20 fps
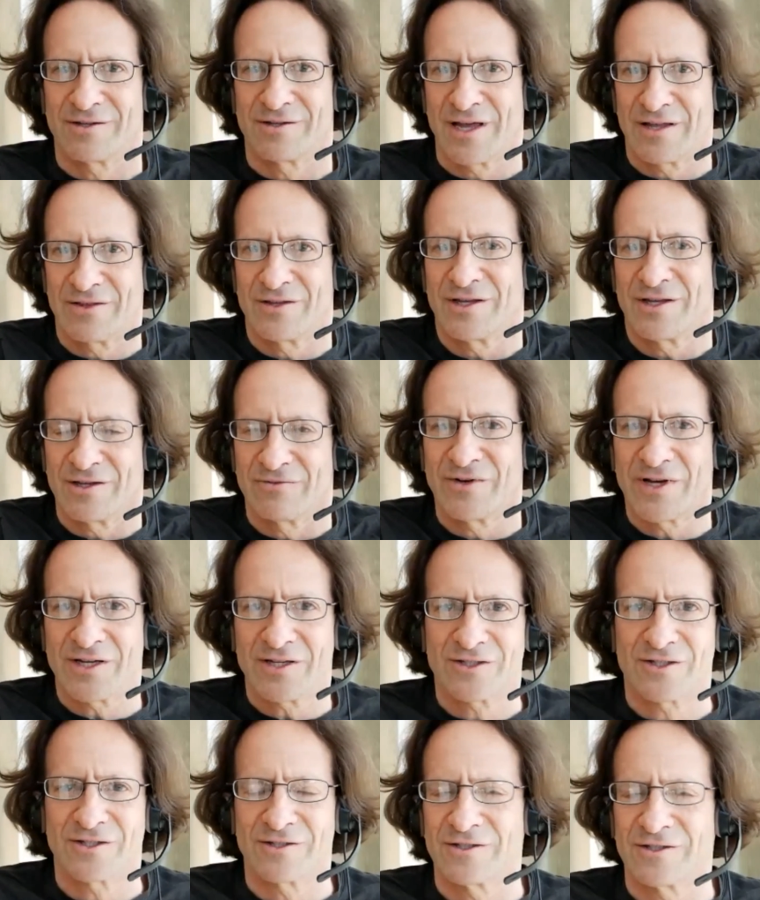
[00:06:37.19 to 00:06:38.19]
the
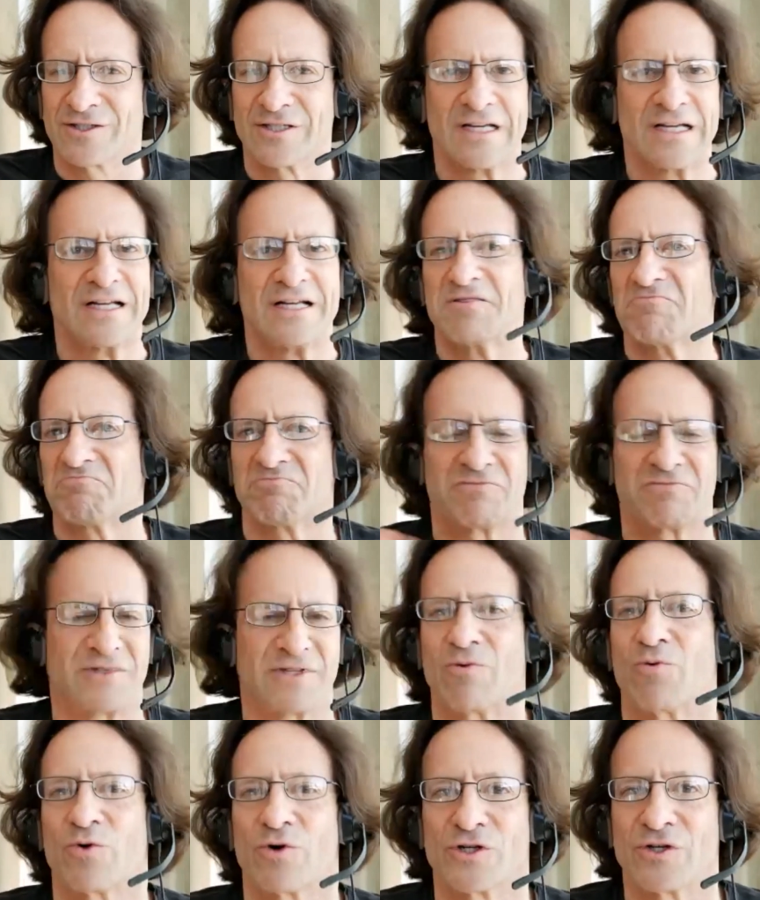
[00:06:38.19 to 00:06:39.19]
investors, they
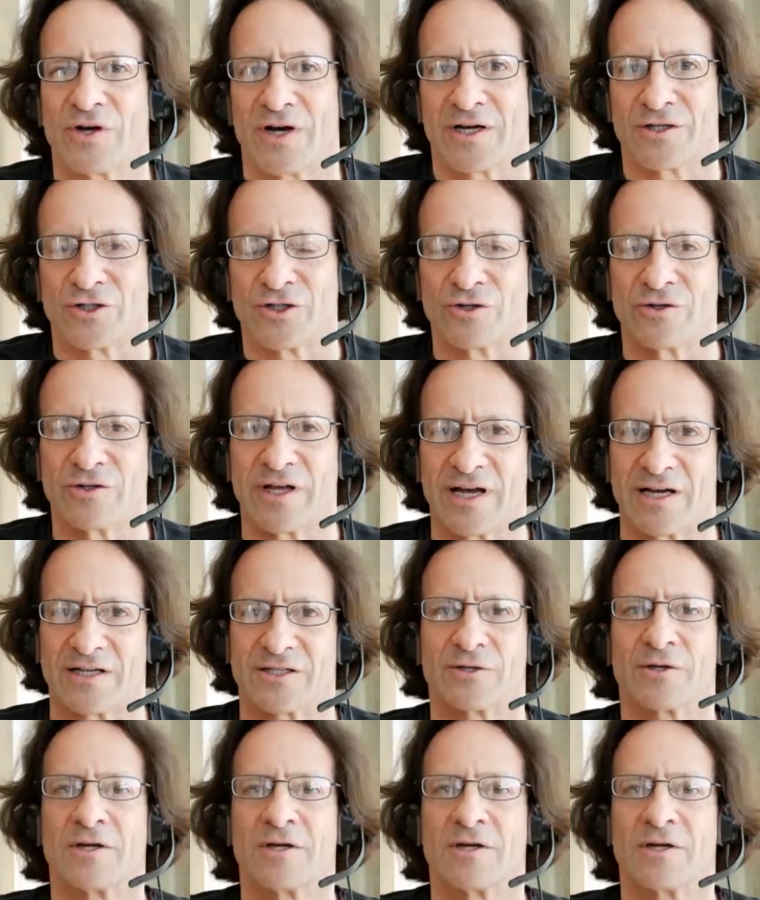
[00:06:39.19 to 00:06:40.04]
want to undo that.